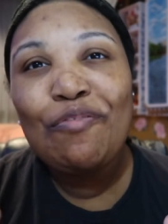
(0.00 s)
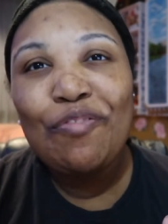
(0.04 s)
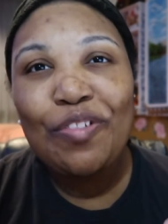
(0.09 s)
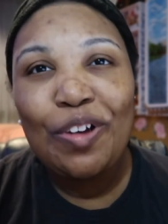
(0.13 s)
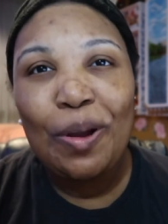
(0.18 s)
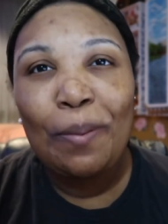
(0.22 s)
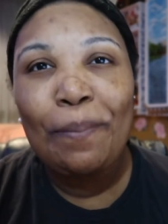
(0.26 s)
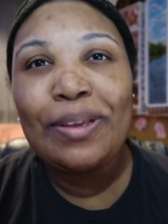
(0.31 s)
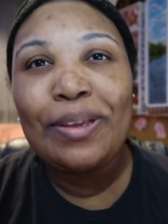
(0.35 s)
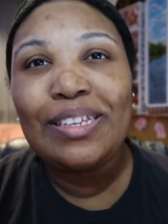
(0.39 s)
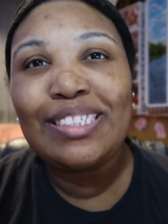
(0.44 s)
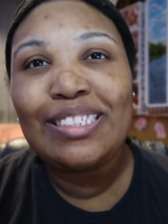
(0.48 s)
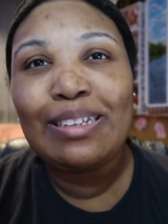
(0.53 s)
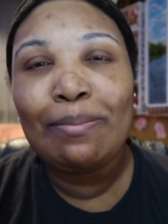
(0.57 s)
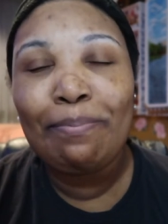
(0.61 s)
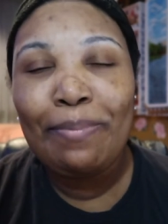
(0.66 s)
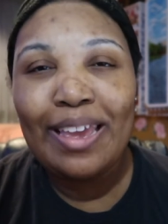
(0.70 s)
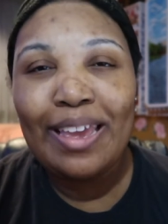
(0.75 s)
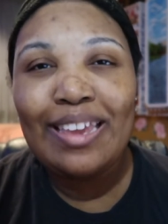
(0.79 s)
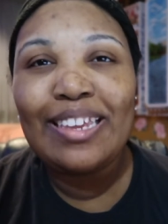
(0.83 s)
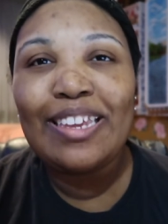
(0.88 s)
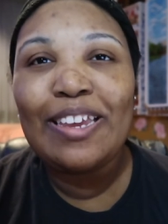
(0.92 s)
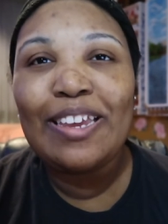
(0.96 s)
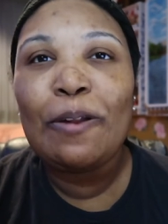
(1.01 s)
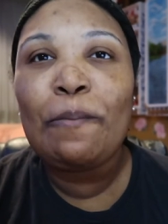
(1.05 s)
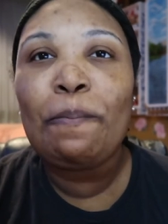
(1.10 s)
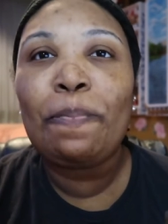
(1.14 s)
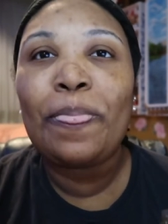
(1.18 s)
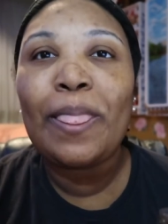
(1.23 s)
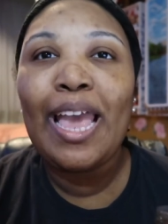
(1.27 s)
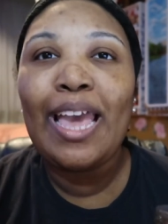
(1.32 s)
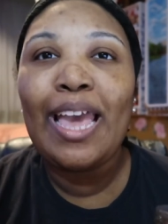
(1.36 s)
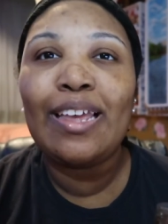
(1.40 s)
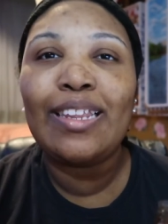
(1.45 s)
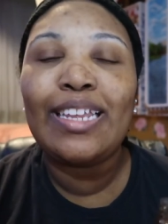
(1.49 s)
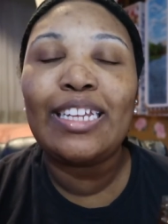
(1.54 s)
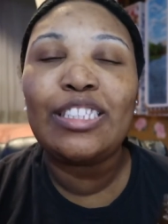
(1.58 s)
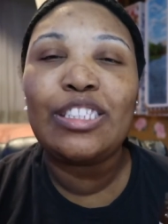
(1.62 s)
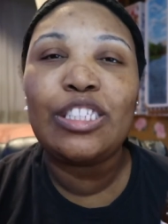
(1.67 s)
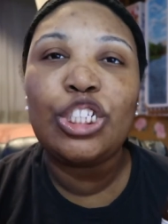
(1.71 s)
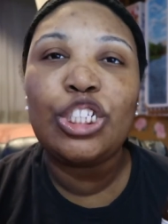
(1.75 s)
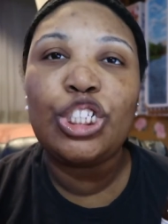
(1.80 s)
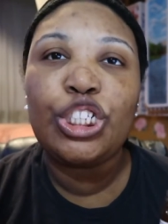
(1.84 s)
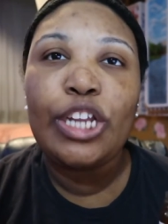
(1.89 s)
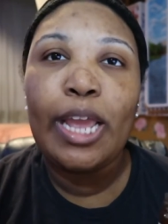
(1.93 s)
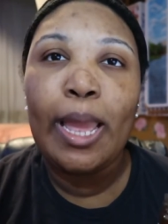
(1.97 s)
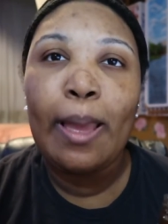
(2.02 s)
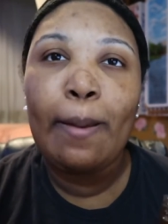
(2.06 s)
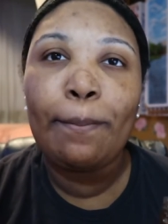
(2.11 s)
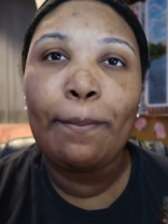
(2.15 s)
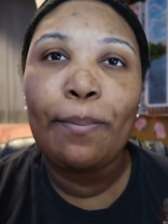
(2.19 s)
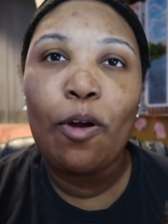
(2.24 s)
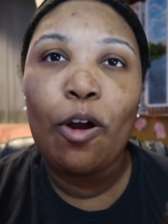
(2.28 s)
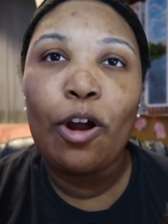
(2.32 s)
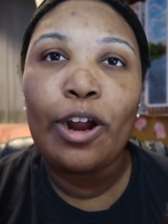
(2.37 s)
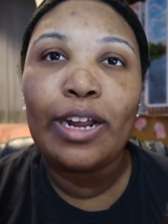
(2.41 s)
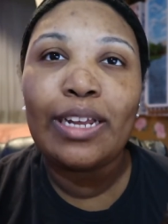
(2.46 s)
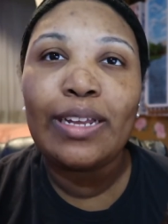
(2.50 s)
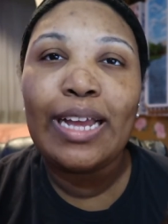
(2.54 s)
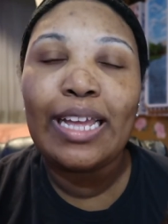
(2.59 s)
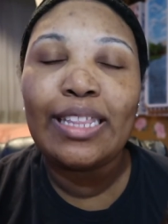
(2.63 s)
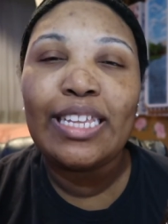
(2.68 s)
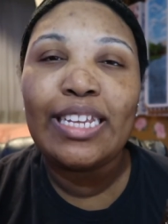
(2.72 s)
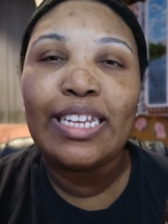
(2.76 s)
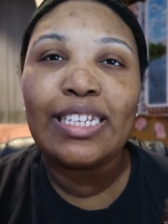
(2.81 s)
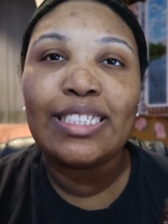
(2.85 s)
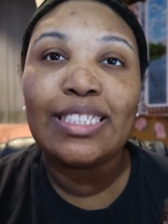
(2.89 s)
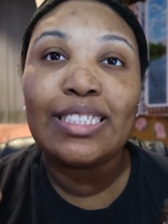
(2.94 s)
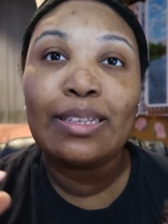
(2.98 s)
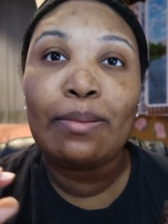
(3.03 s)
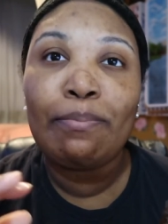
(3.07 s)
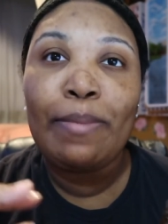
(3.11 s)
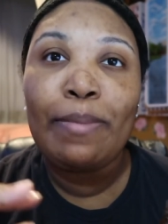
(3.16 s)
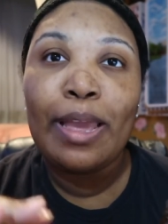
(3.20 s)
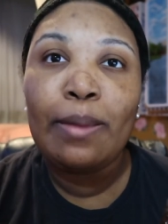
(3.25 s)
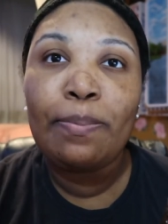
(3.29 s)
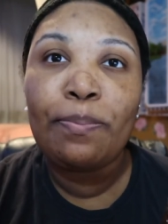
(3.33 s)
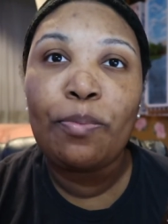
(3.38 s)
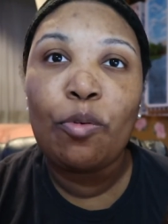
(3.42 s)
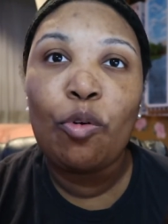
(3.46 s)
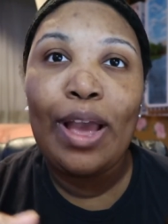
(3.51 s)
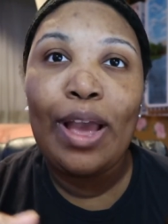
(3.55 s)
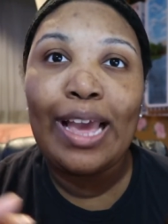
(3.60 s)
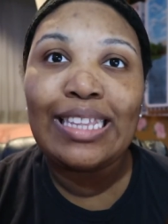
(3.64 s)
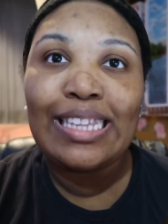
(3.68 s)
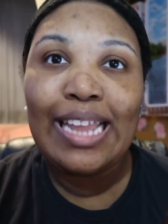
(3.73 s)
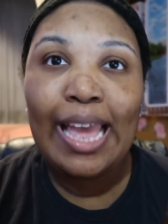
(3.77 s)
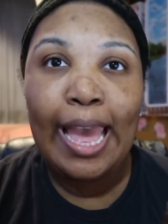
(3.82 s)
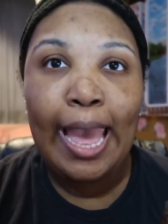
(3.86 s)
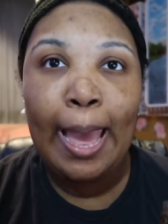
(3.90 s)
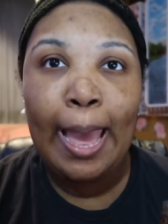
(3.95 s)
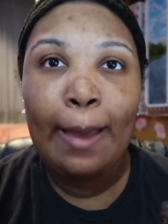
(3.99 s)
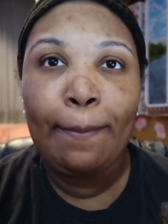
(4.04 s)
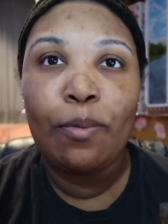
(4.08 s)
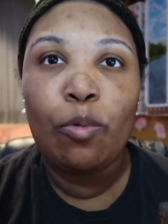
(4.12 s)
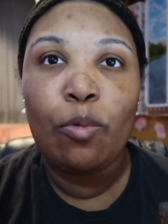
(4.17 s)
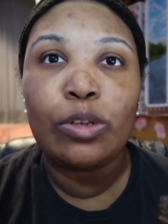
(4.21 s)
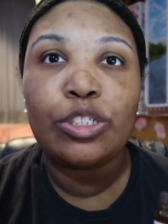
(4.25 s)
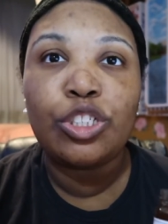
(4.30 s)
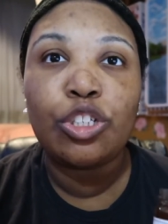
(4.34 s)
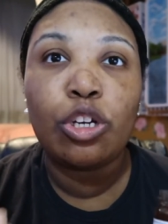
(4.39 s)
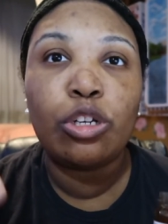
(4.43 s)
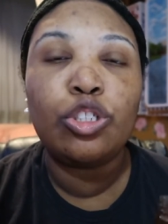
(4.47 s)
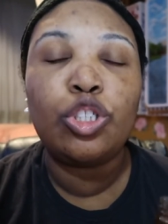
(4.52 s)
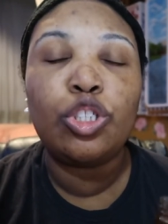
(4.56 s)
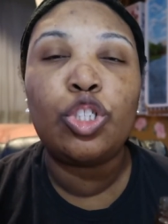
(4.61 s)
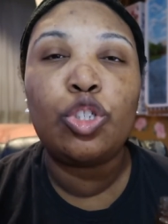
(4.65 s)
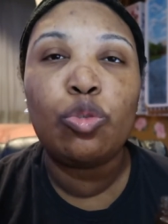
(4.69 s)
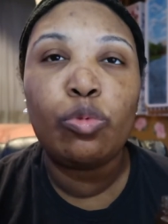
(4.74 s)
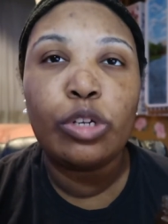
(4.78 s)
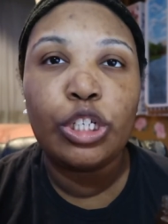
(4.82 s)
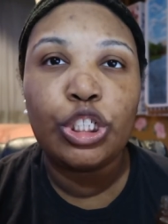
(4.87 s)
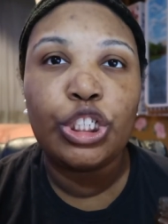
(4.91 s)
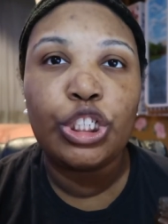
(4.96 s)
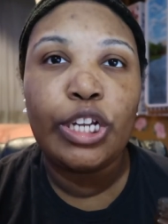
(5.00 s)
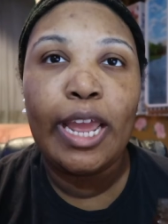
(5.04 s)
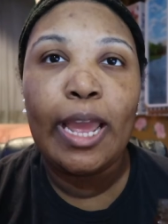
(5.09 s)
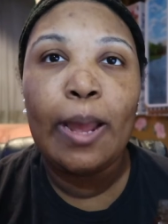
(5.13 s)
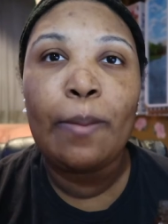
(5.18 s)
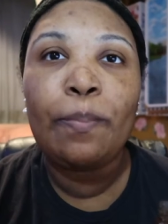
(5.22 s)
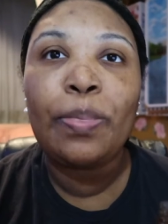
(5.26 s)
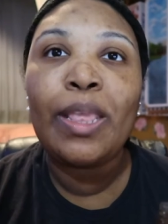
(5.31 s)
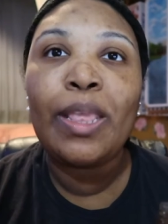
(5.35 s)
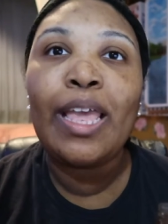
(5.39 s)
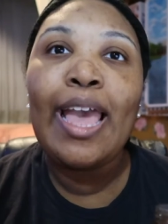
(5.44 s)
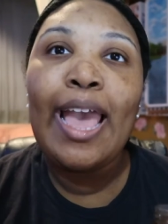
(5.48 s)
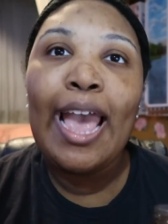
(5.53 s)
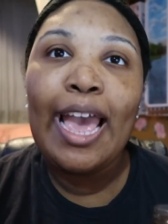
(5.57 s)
real pieces of bacon. And like the jam part, I think it's the maple and the apple was turned into a jam,